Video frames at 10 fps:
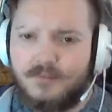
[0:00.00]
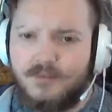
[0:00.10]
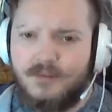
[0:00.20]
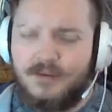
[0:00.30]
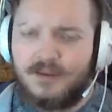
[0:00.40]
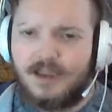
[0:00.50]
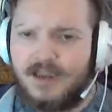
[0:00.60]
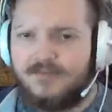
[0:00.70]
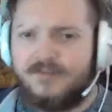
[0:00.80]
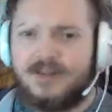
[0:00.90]
It
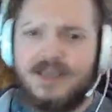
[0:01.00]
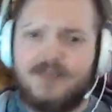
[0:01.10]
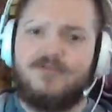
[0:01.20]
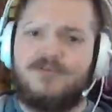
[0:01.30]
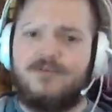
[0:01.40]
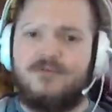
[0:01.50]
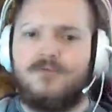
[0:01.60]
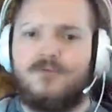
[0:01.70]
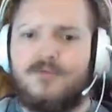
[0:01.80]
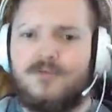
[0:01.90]
kind of enables
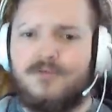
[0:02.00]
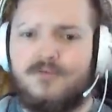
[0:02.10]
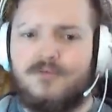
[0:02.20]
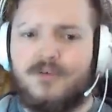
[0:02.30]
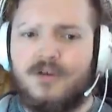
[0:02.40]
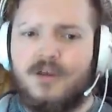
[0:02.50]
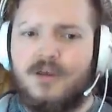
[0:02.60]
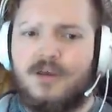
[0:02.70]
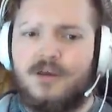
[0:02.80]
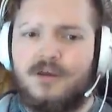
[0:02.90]
you to,
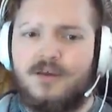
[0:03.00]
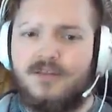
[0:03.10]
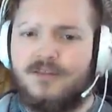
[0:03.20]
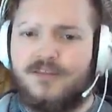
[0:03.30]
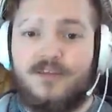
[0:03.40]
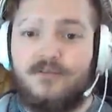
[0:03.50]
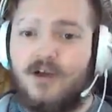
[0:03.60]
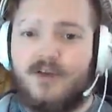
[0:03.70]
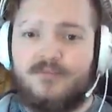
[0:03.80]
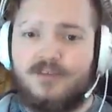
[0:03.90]
let's say you don't
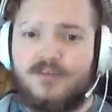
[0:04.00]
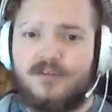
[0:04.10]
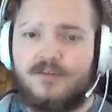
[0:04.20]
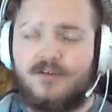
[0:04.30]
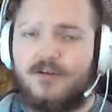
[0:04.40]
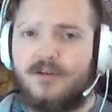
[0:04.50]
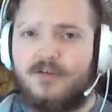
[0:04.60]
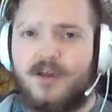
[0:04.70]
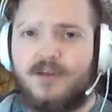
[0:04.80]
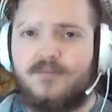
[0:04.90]
have bleeds on a target,
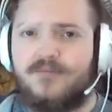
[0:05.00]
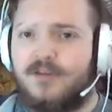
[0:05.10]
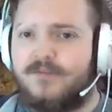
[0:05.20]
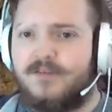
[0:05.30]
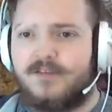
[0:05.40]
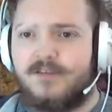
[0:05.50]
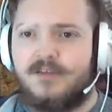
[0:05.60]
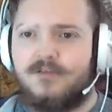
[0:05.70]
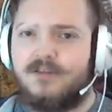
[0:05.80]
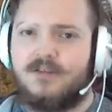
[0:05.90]
right? Previously,
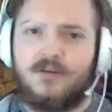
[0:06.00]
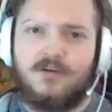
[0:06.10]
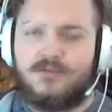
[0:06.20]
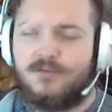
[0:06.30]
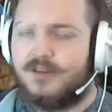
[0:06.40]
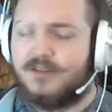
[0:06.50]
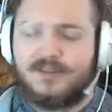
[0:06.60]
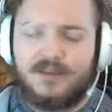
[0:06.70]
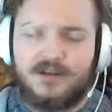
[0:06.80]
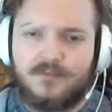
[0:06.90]
you need to
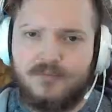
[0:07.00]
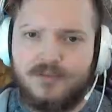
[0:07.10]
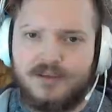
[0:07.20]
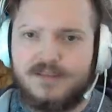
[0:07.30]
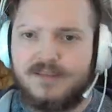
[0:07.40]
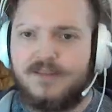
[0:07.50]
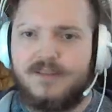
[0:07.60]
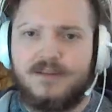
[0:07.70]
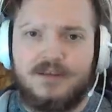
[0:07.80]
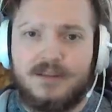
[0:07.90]
set up your bleeds, and
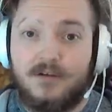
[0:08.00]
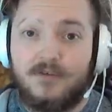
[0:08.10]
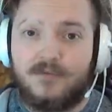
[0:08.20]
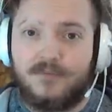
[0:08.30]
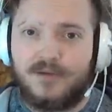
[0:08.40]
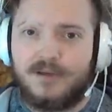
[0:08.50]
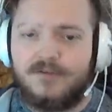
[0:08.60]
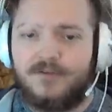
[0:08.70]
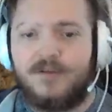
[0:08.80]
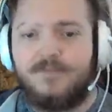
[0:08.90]
then you need to go for the bite, right?